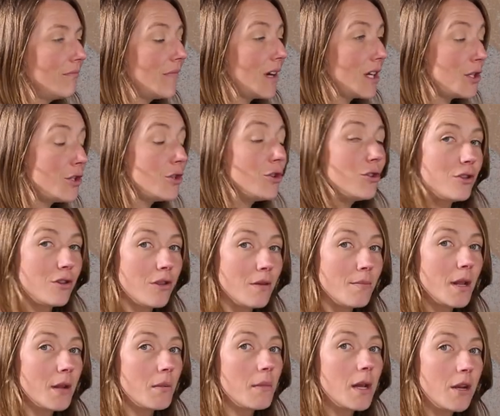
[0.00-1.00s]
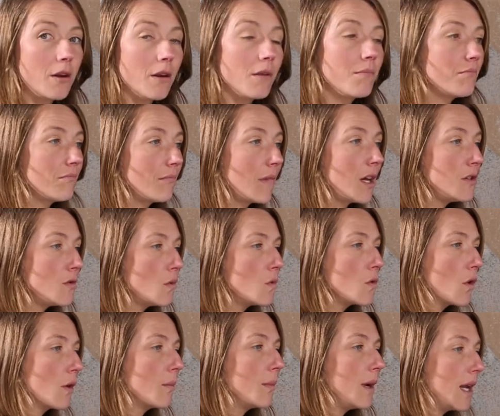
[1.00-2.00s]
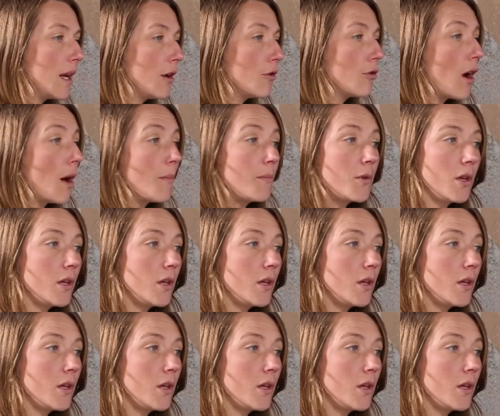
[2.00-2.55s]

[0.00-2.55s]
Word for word: I shoot to the millimeter. I don't normally crop.